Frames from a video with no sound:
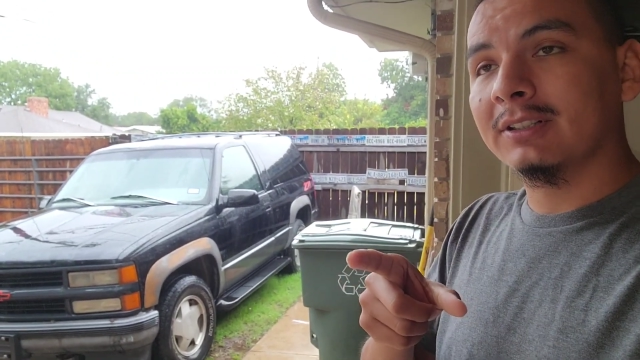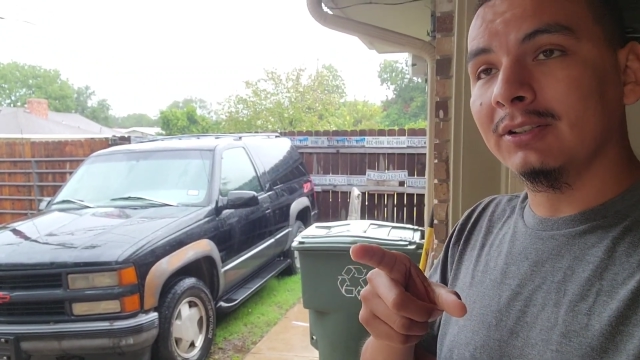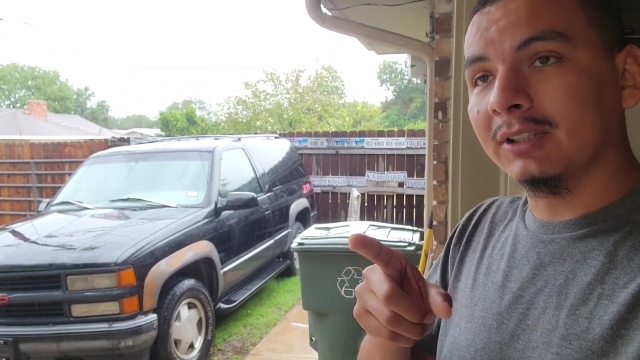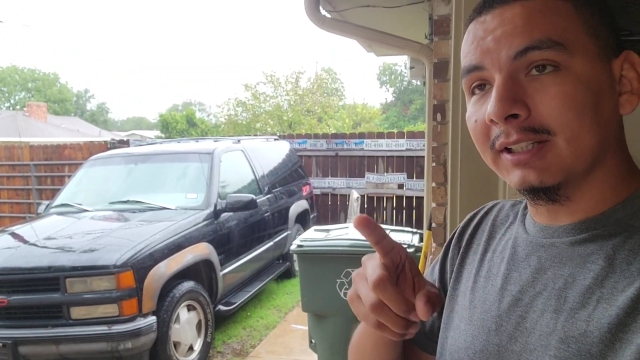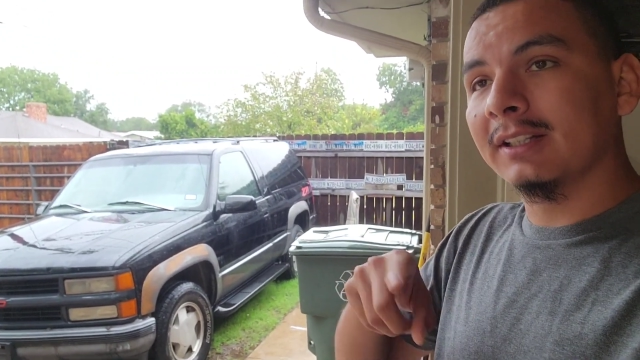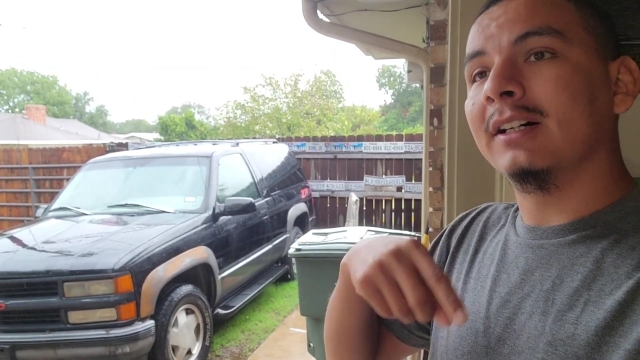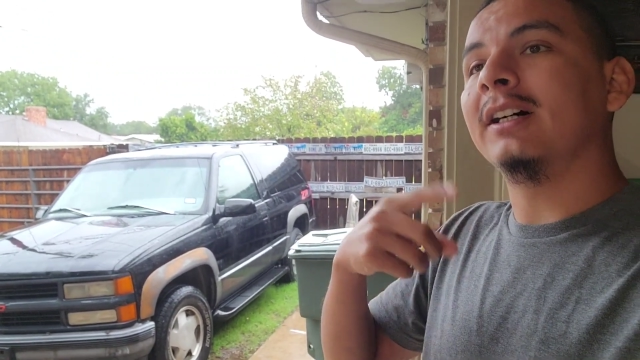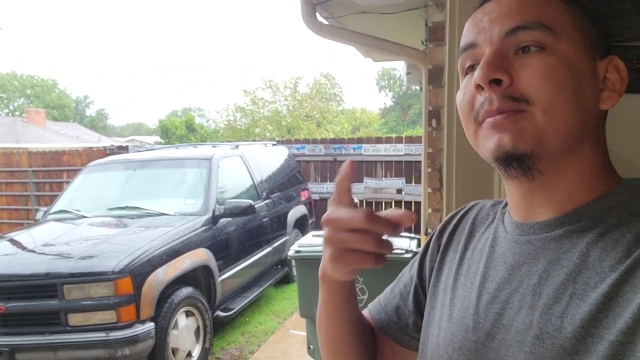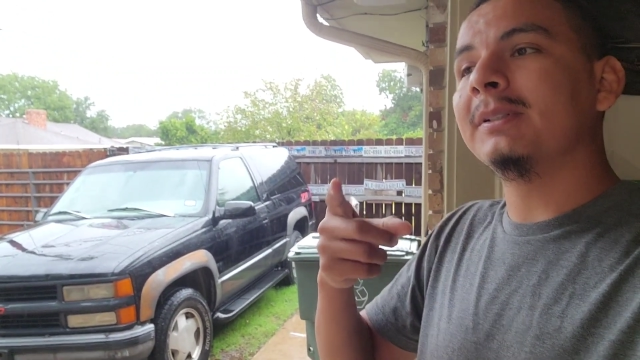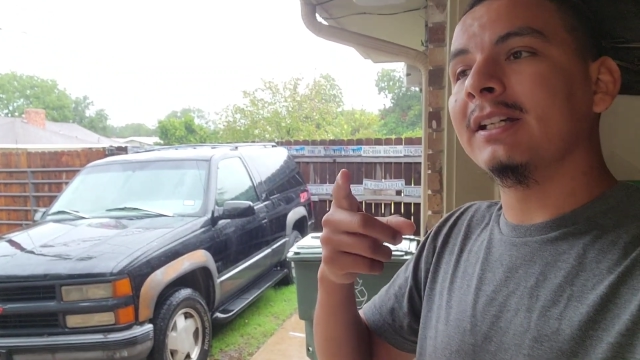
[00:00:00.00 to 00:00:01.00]
you get the
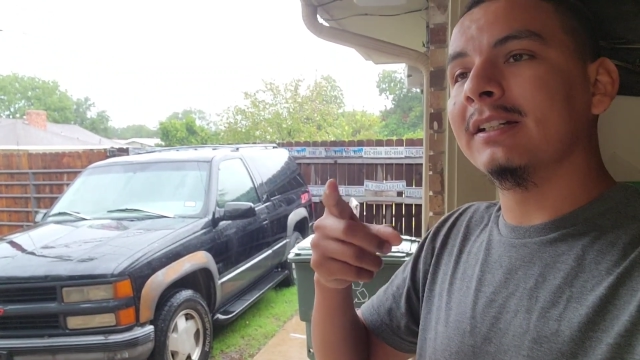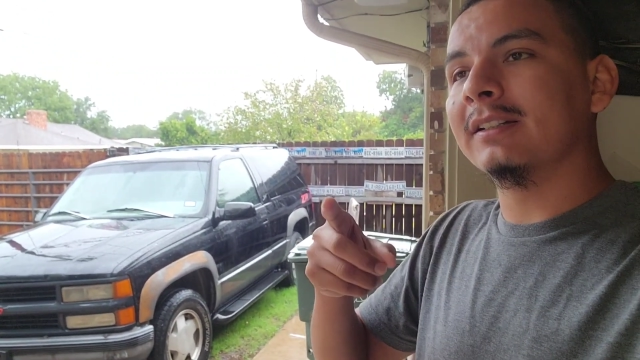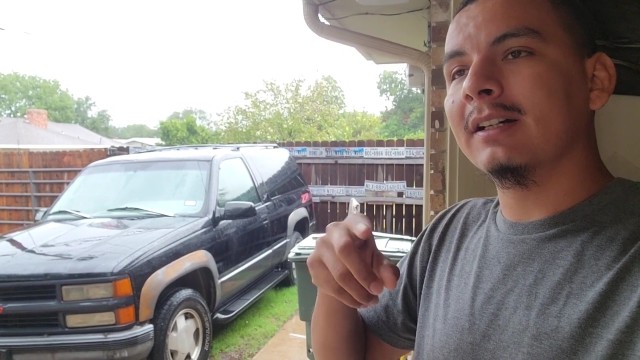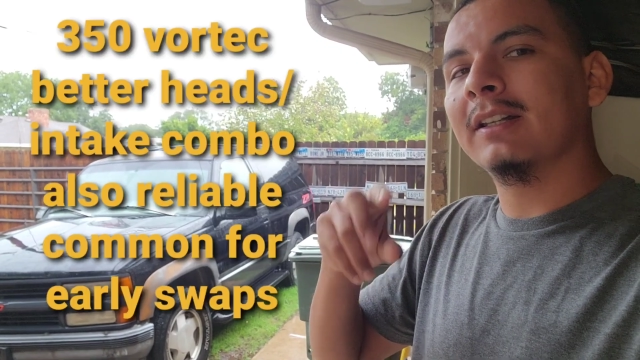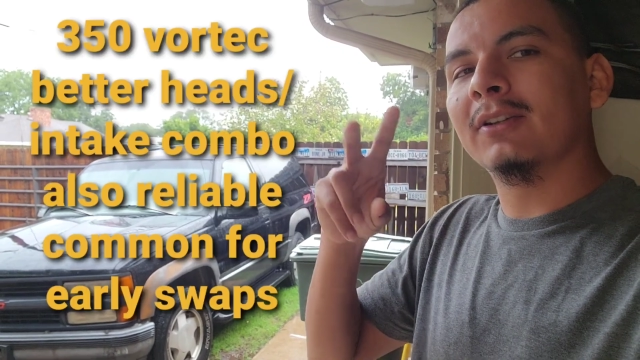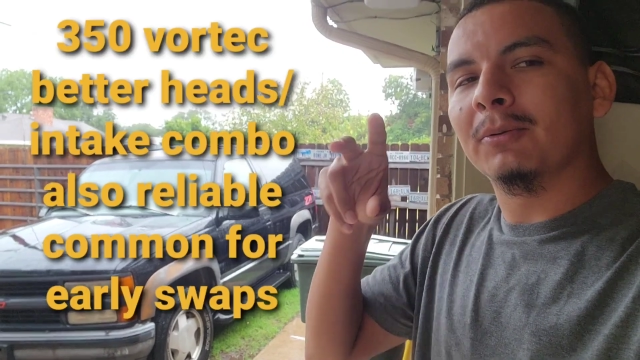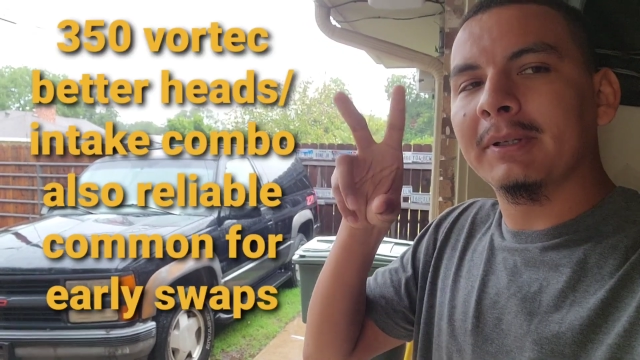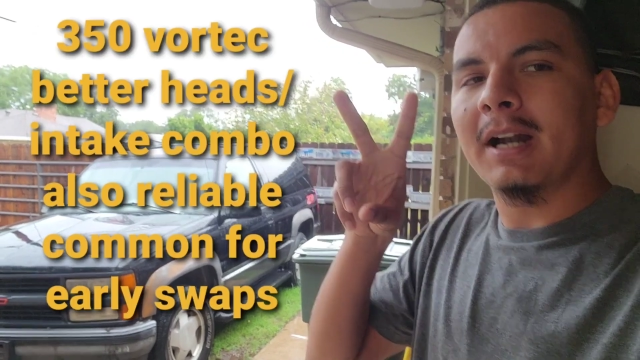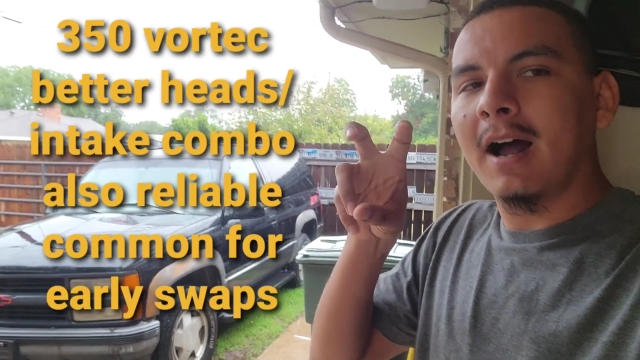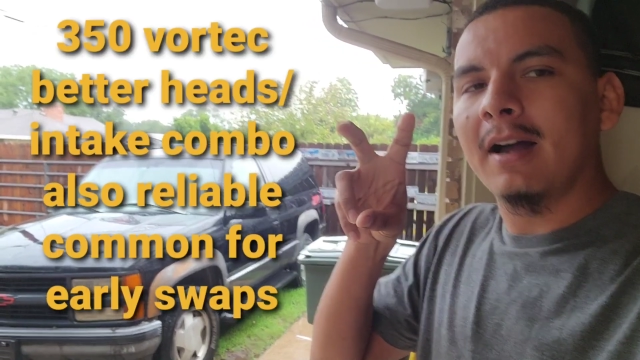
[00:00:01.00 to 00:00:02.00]
updated, a little
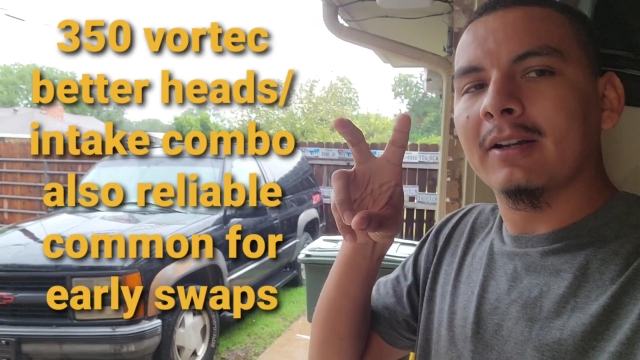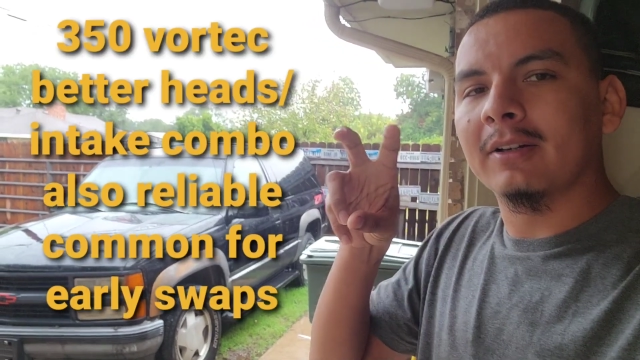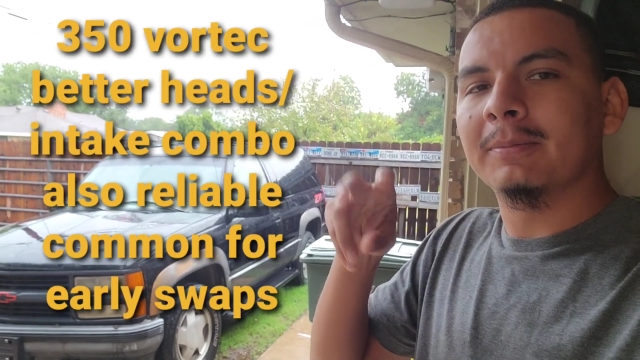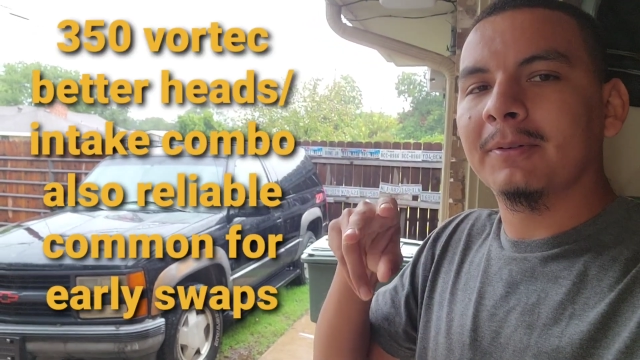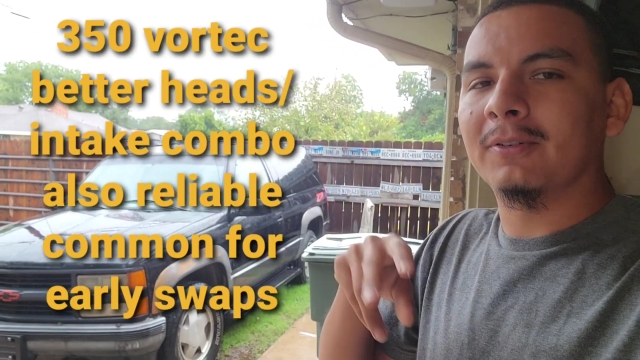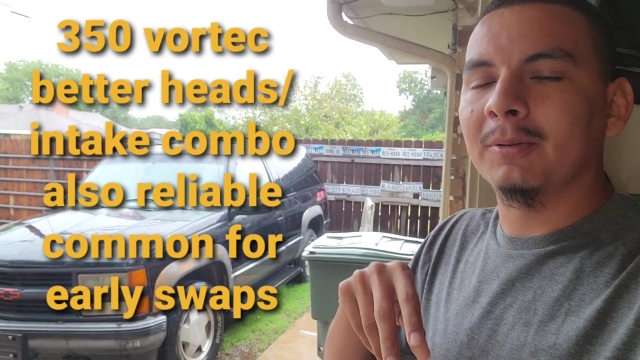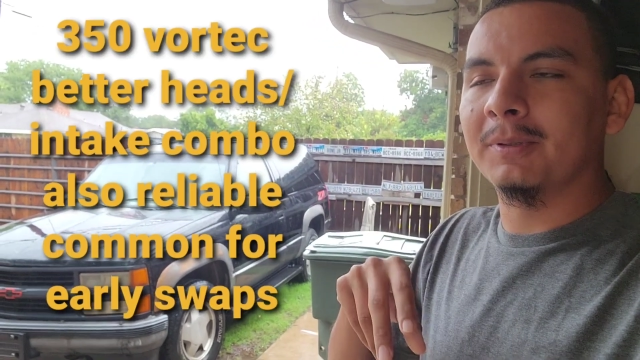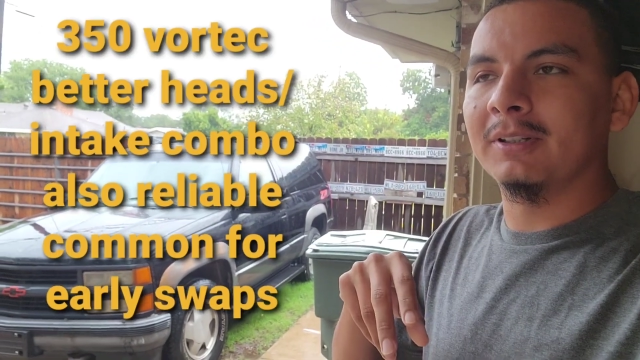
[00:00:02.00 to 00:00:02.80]
bit higher performing,